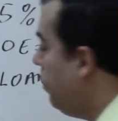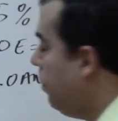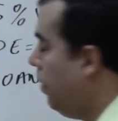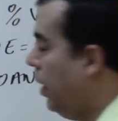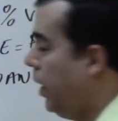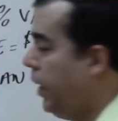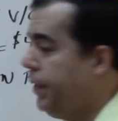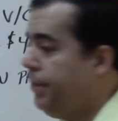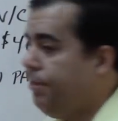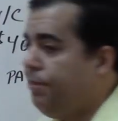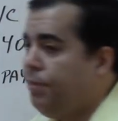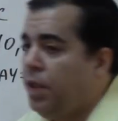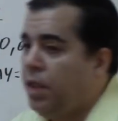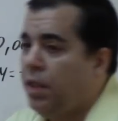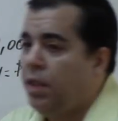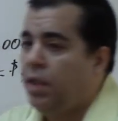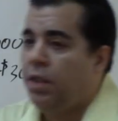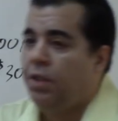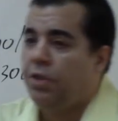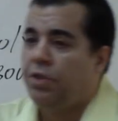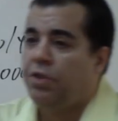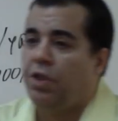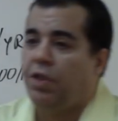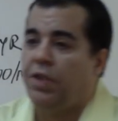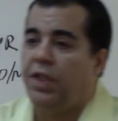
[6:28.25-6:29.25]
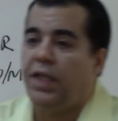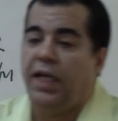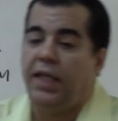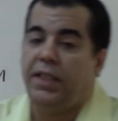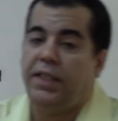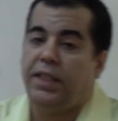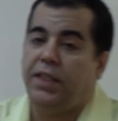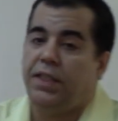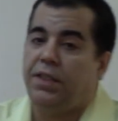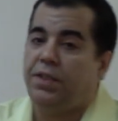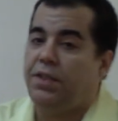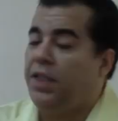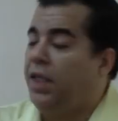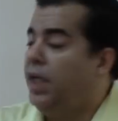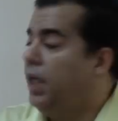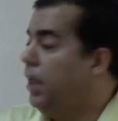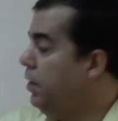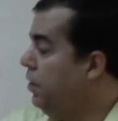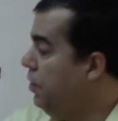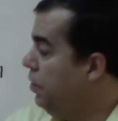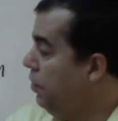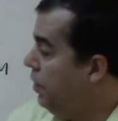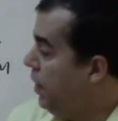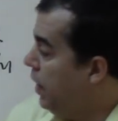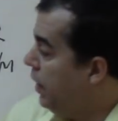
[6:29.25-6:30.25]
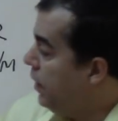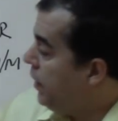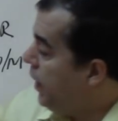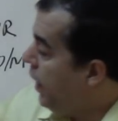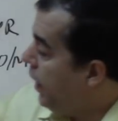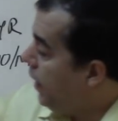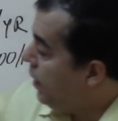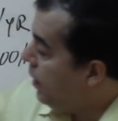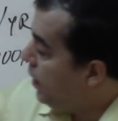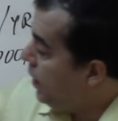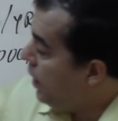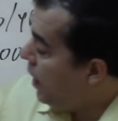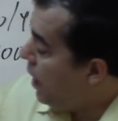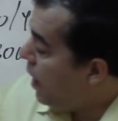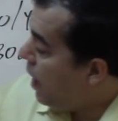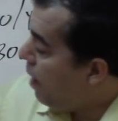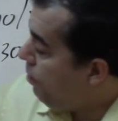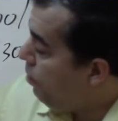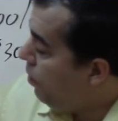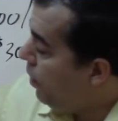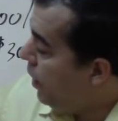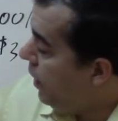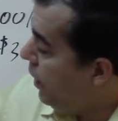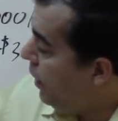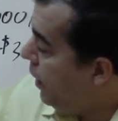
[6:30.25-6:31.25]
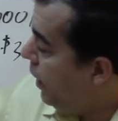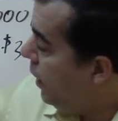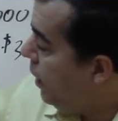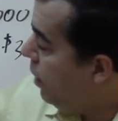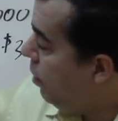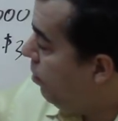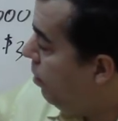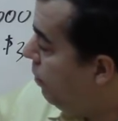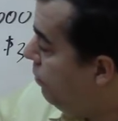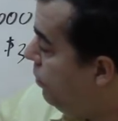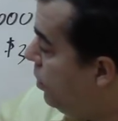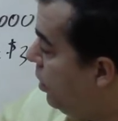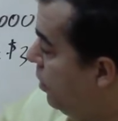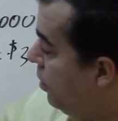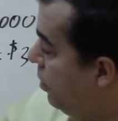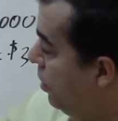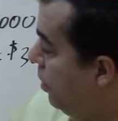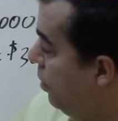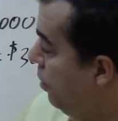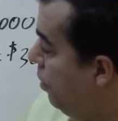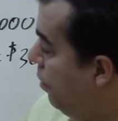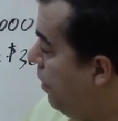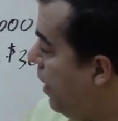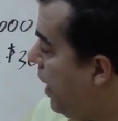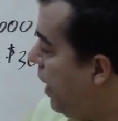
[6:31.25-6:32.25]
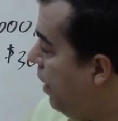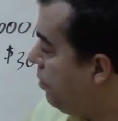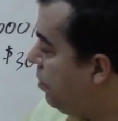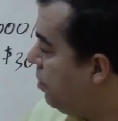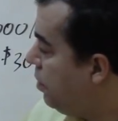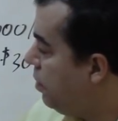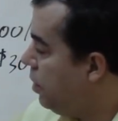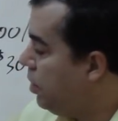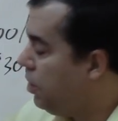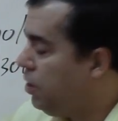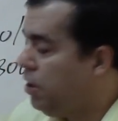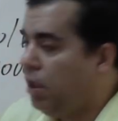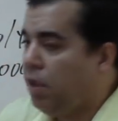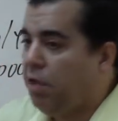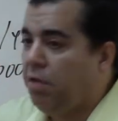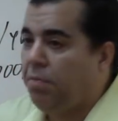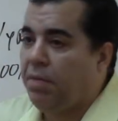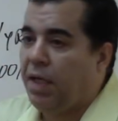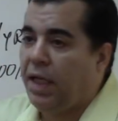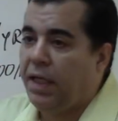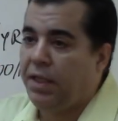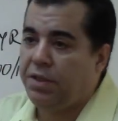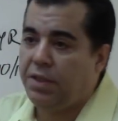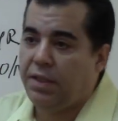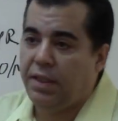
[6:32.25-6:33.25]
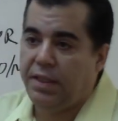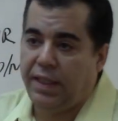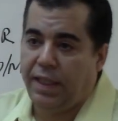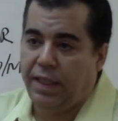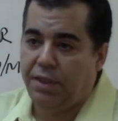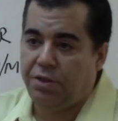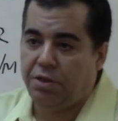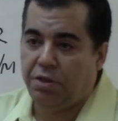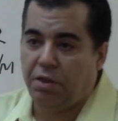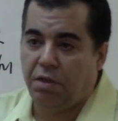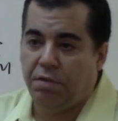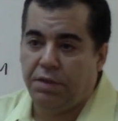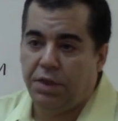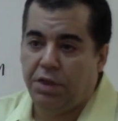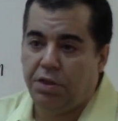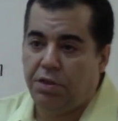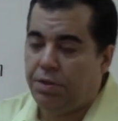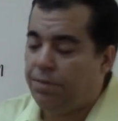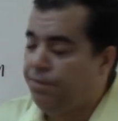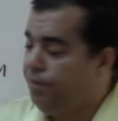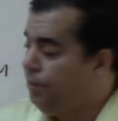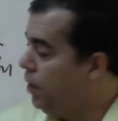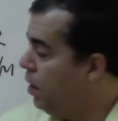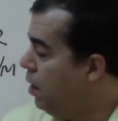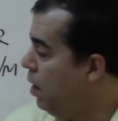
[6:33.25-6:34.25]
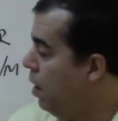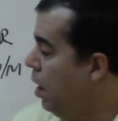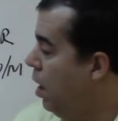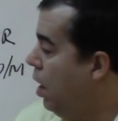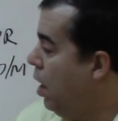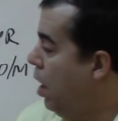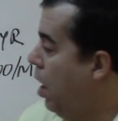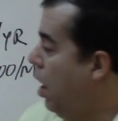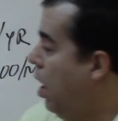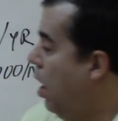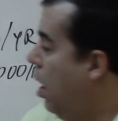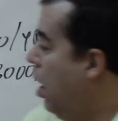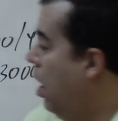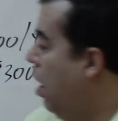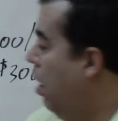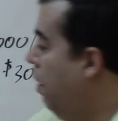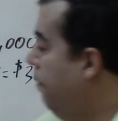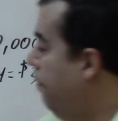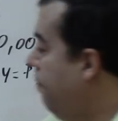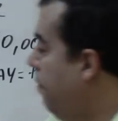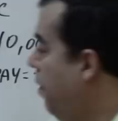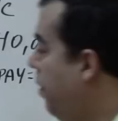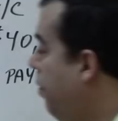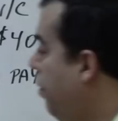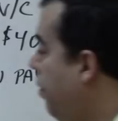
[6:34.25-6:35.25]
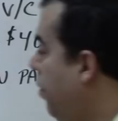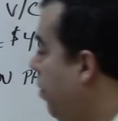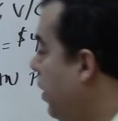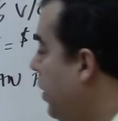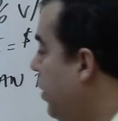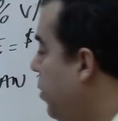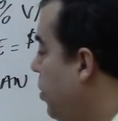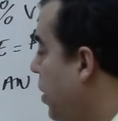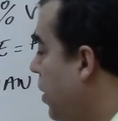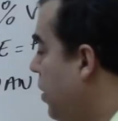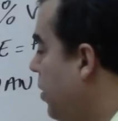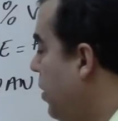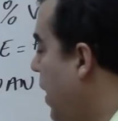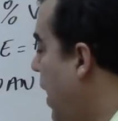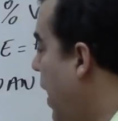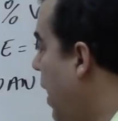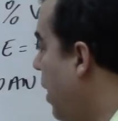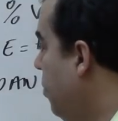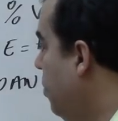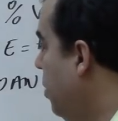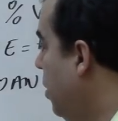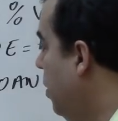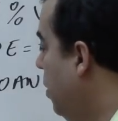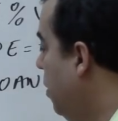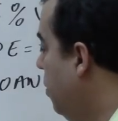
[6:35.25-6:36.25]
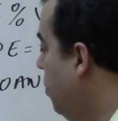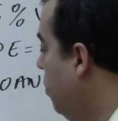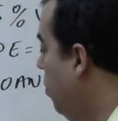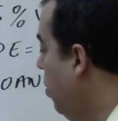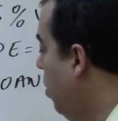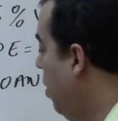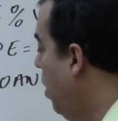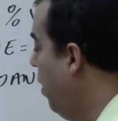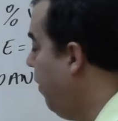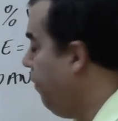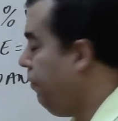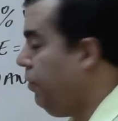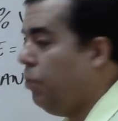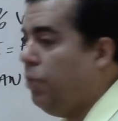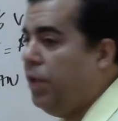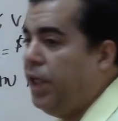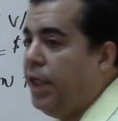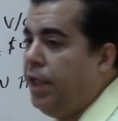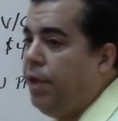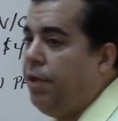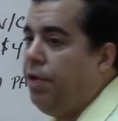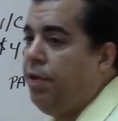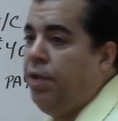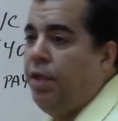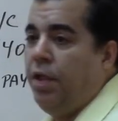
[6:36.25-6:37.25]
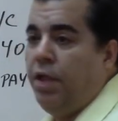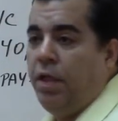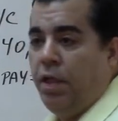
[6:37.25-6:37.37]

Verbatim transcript: right? So the idea is that you then take the net operating income of $62,600 minus the debt service of $36,000, and you're left with